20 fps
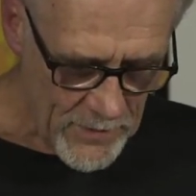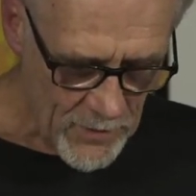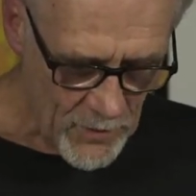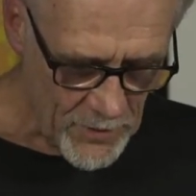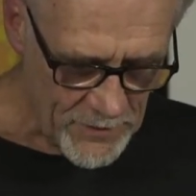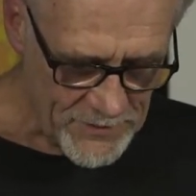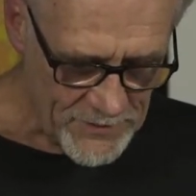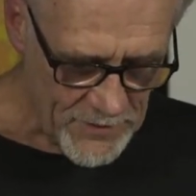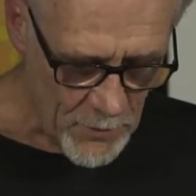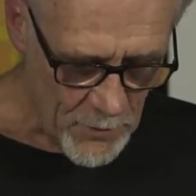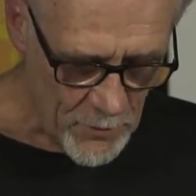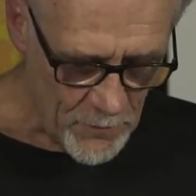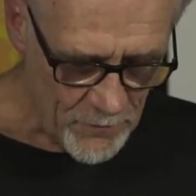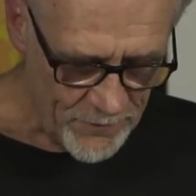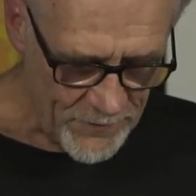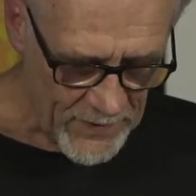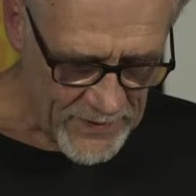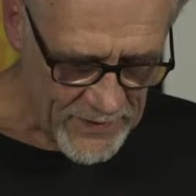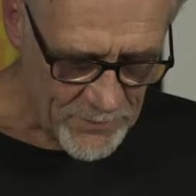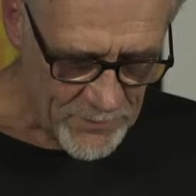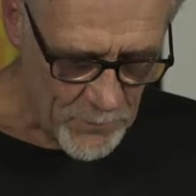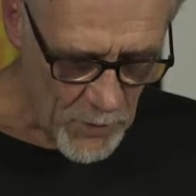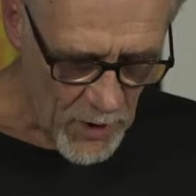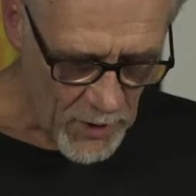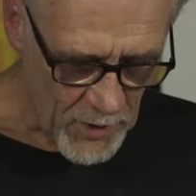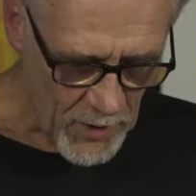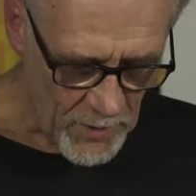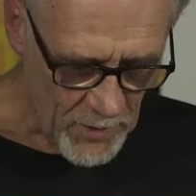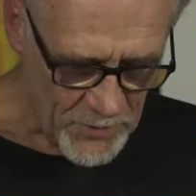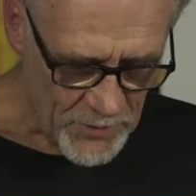Also, fixed
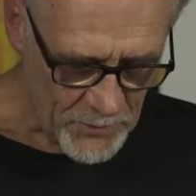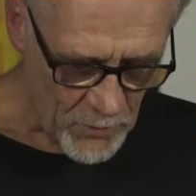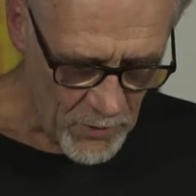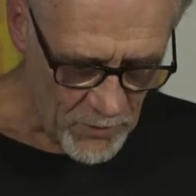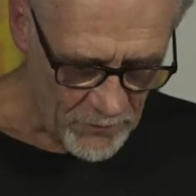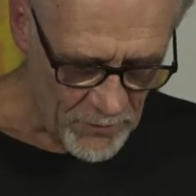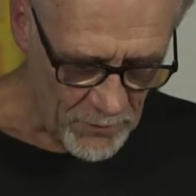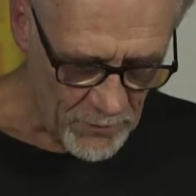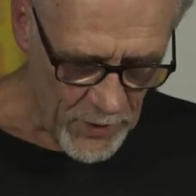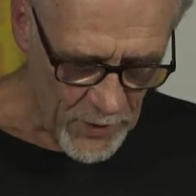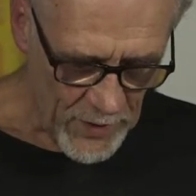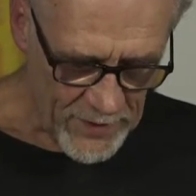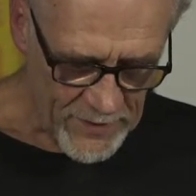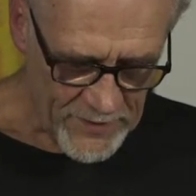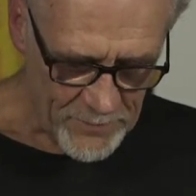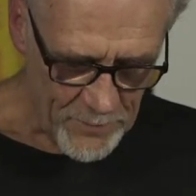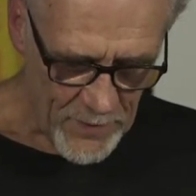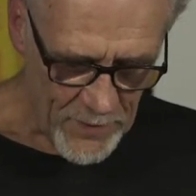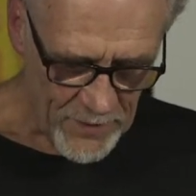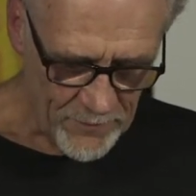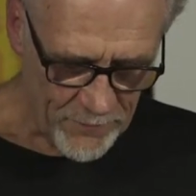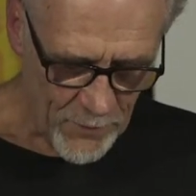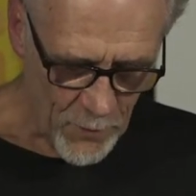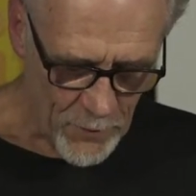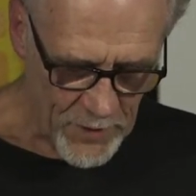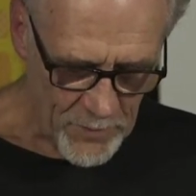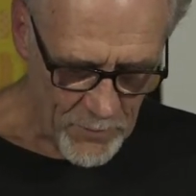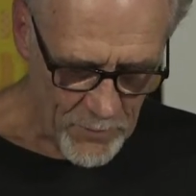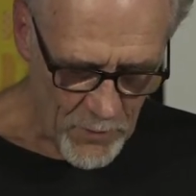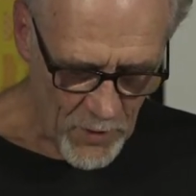markups were replaced by
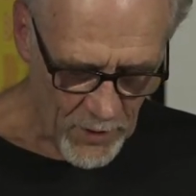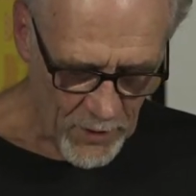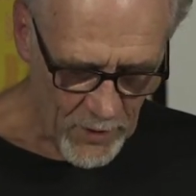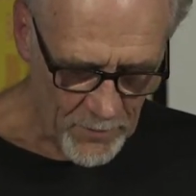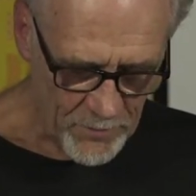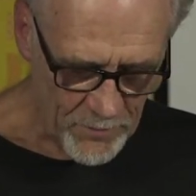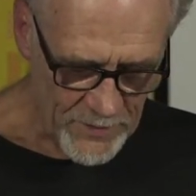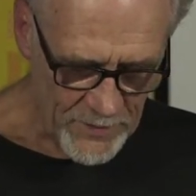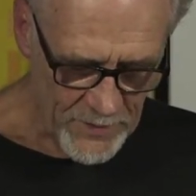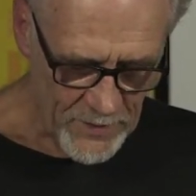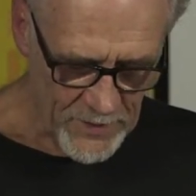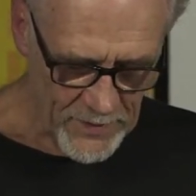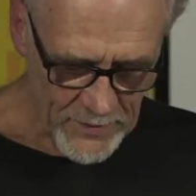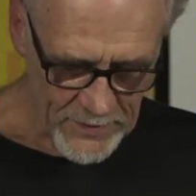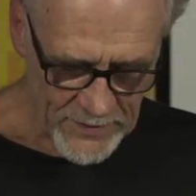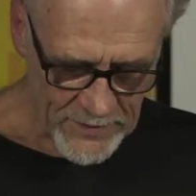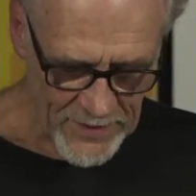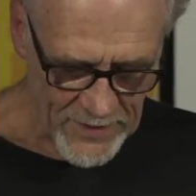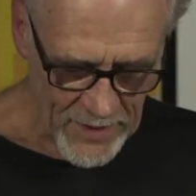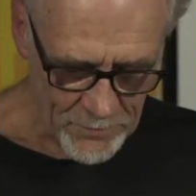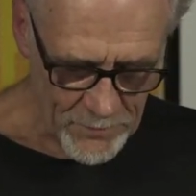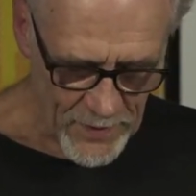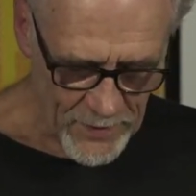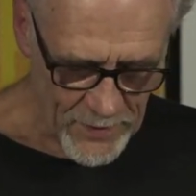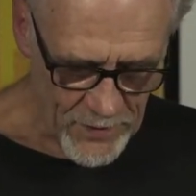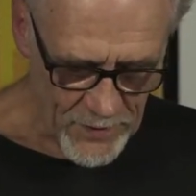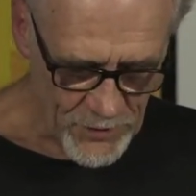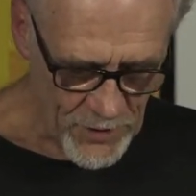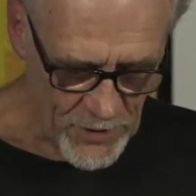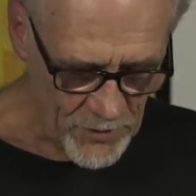floating markups set by
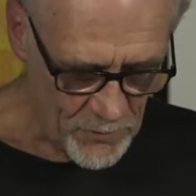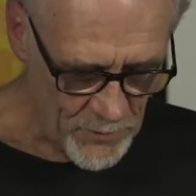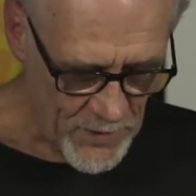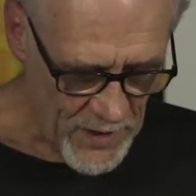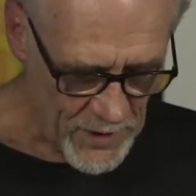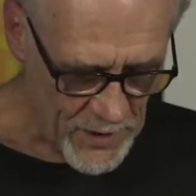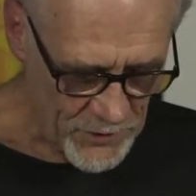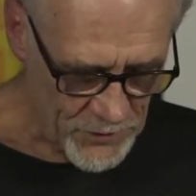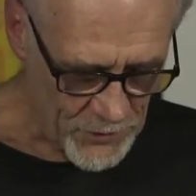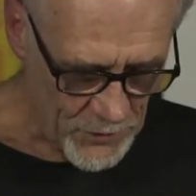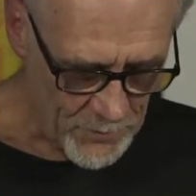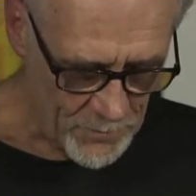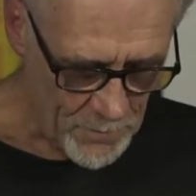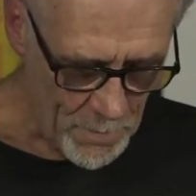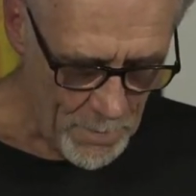the general manager.